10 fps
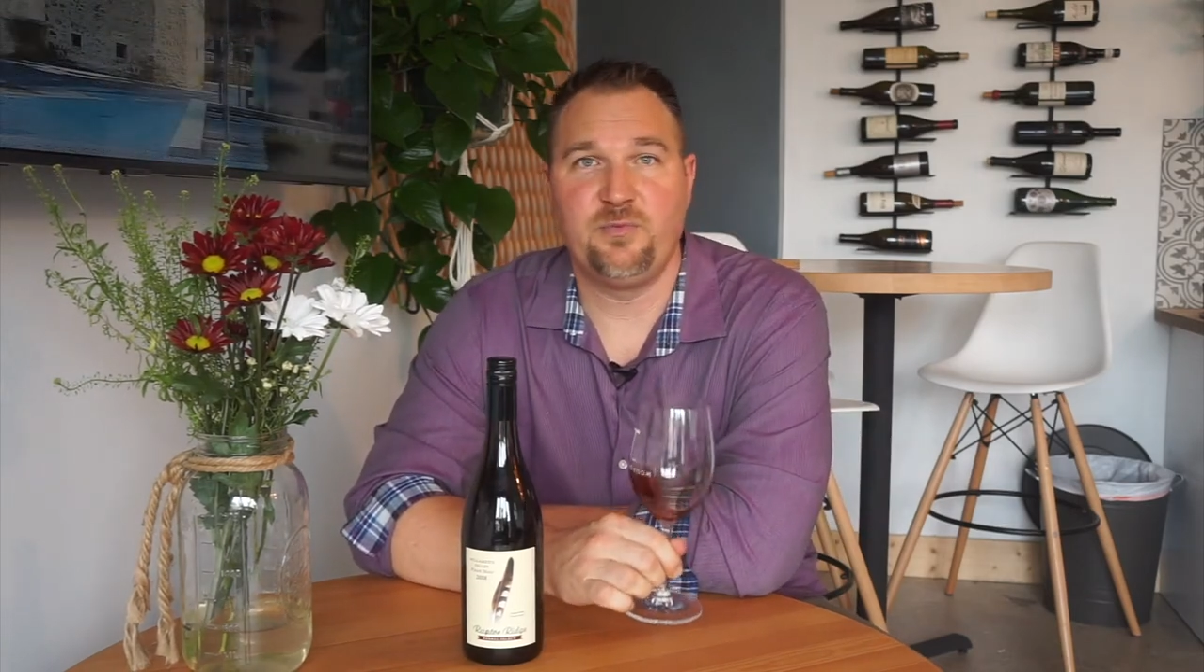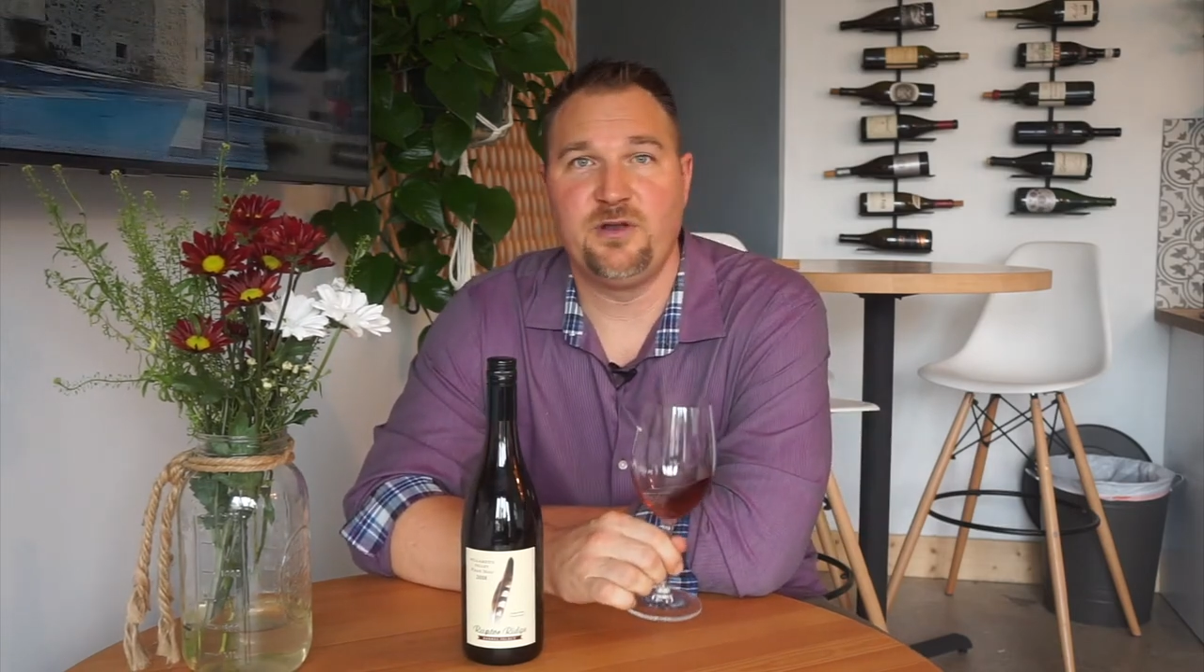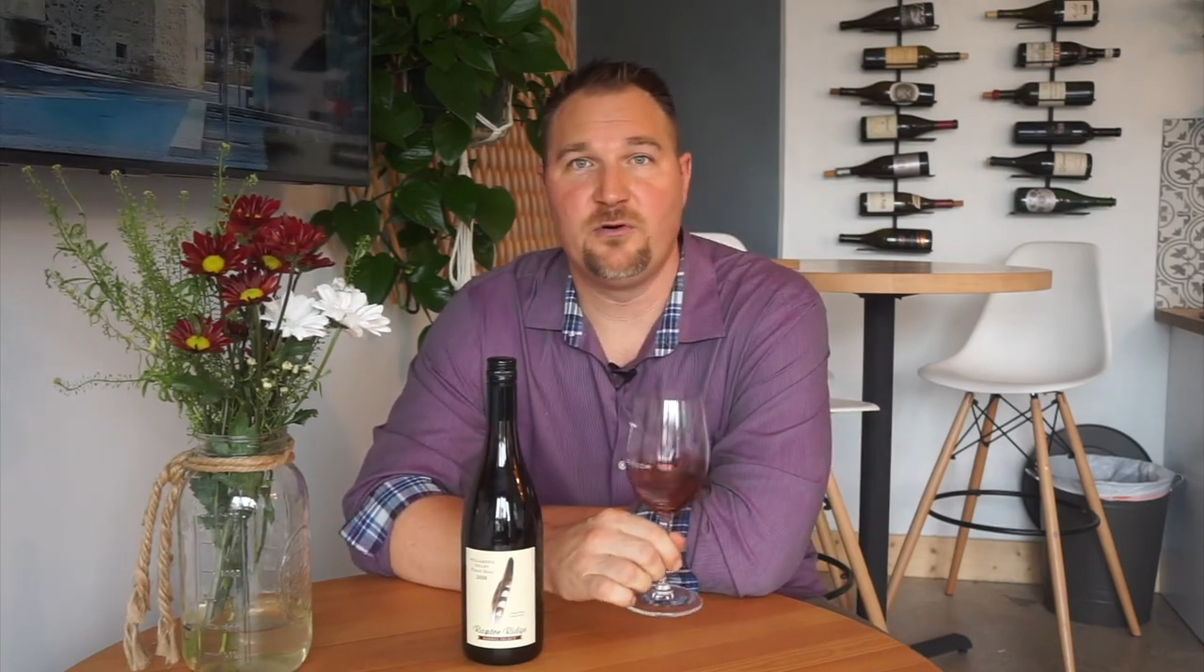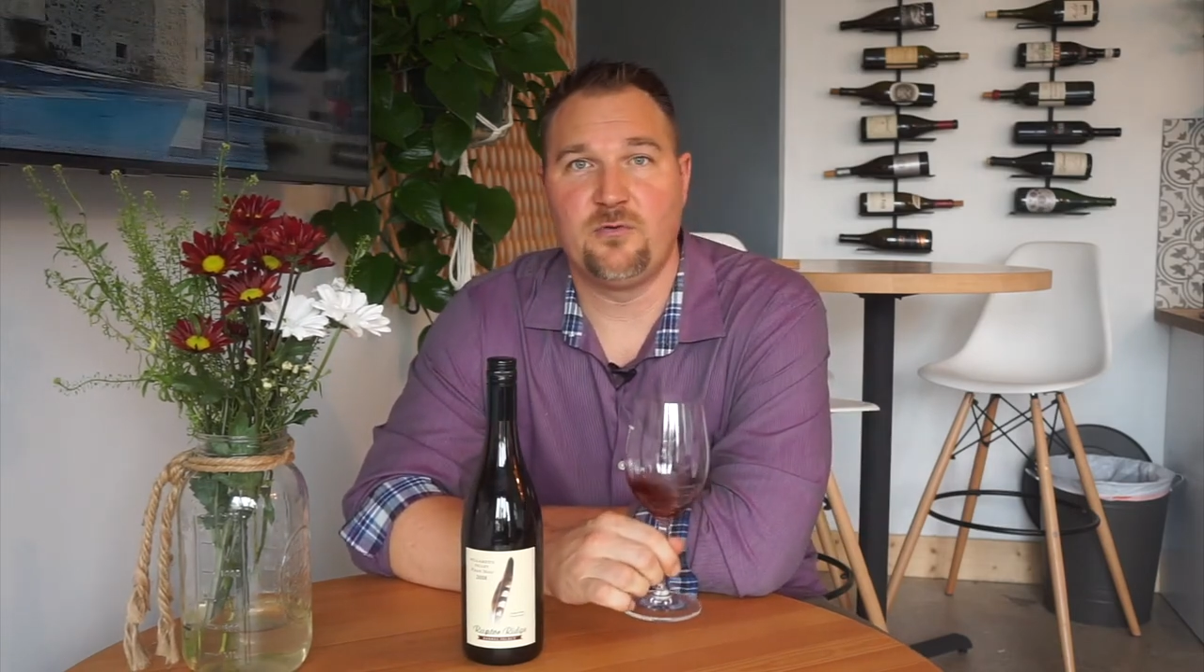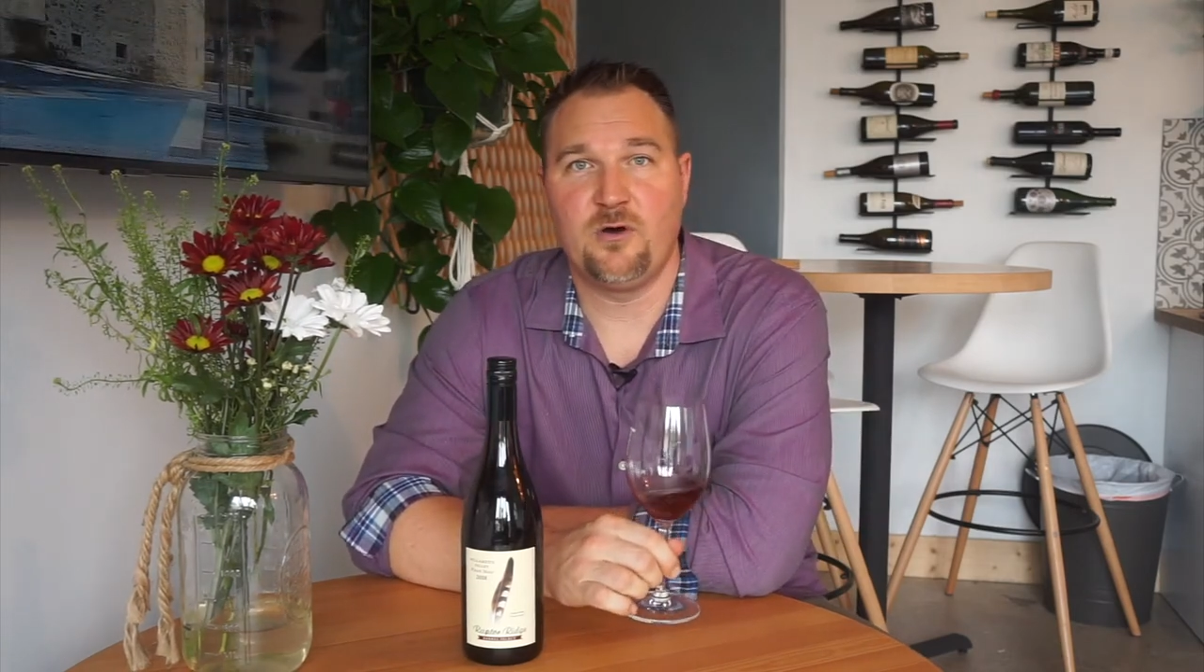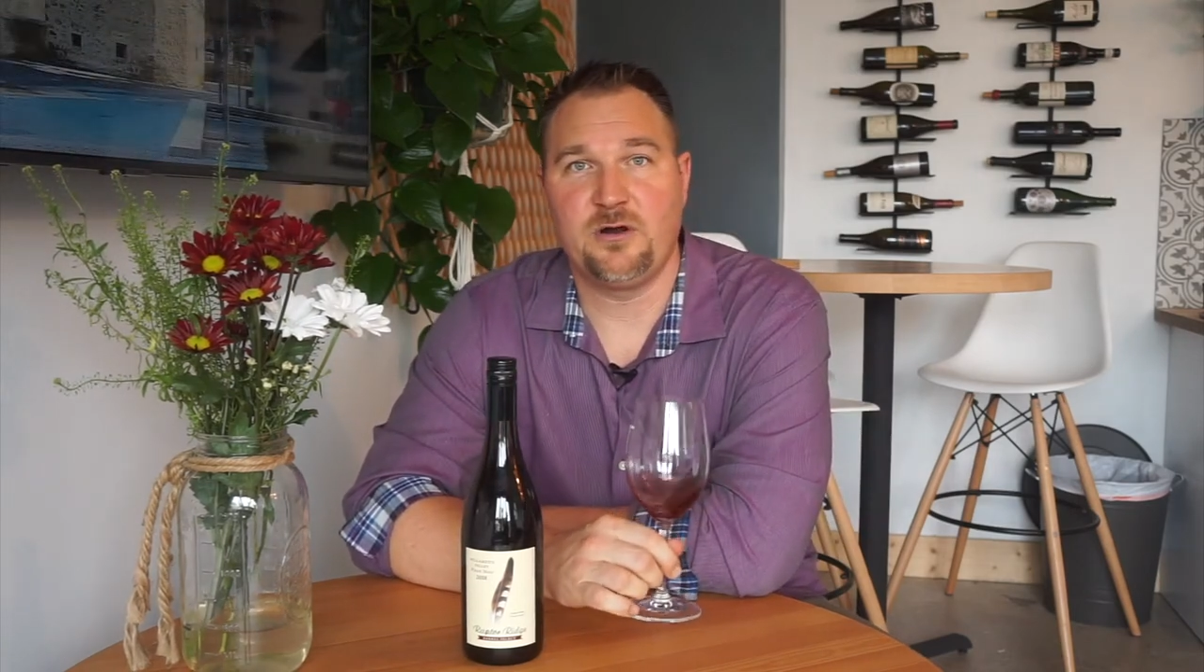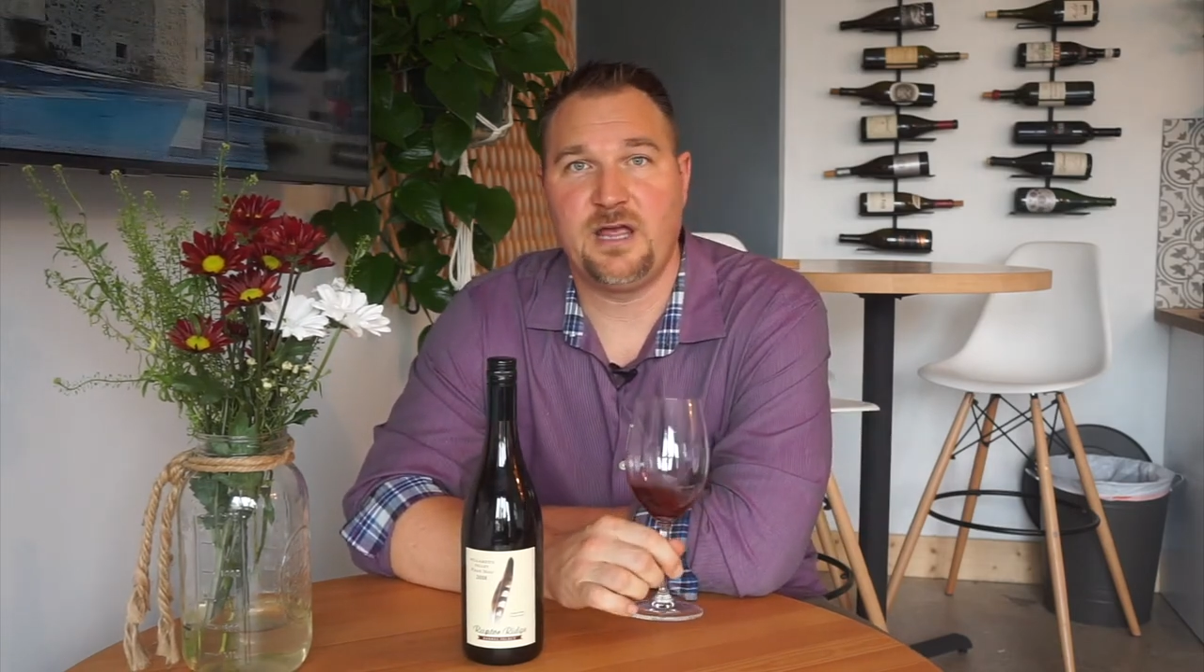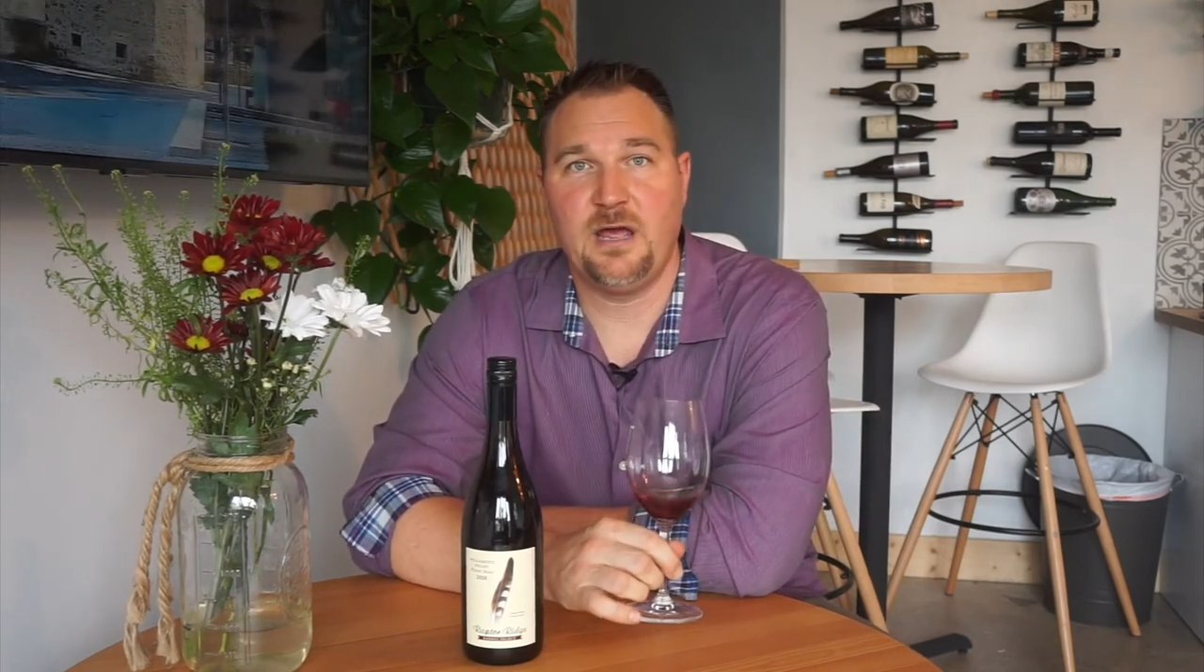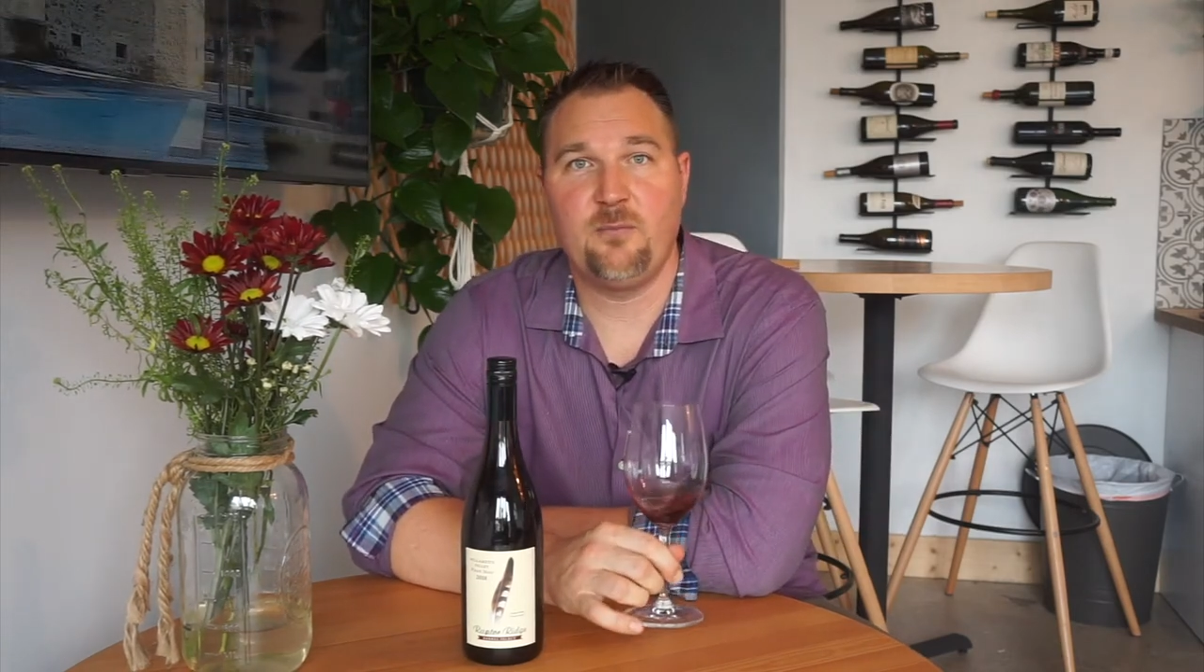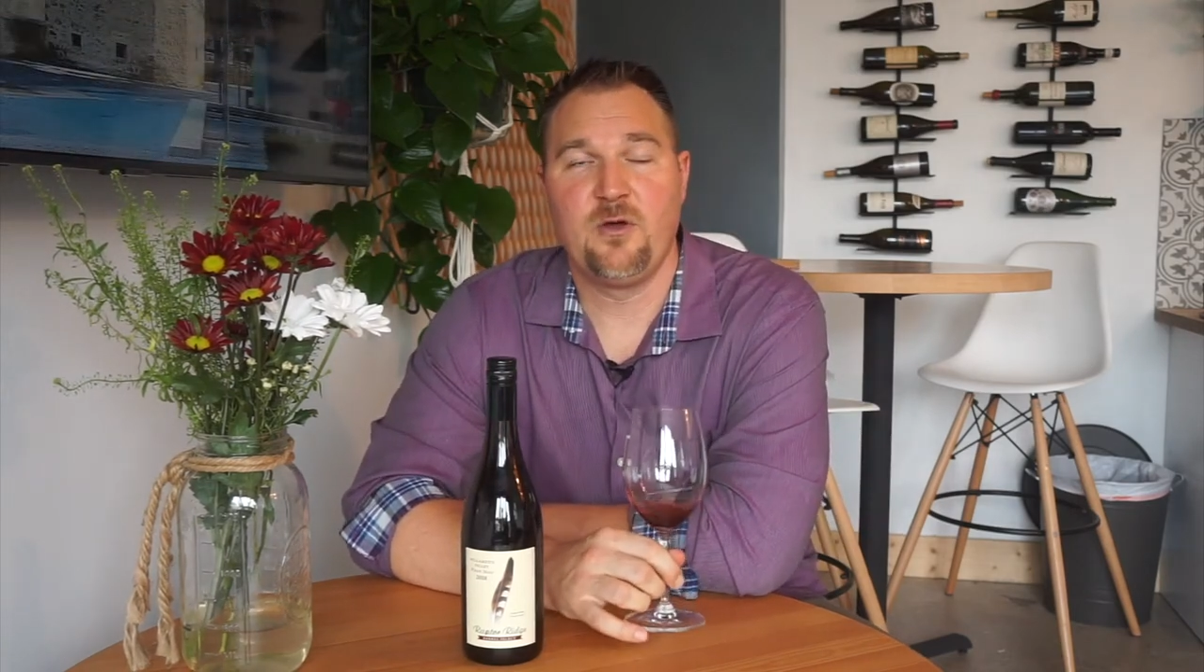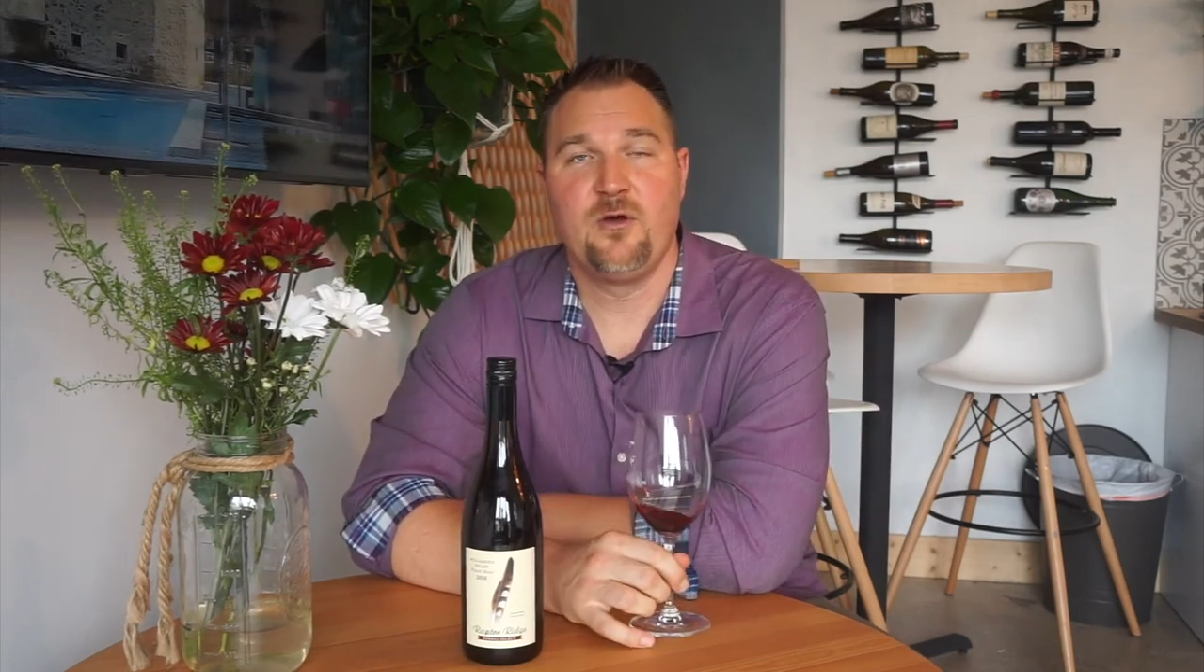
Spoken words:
Pinot Noir Camp,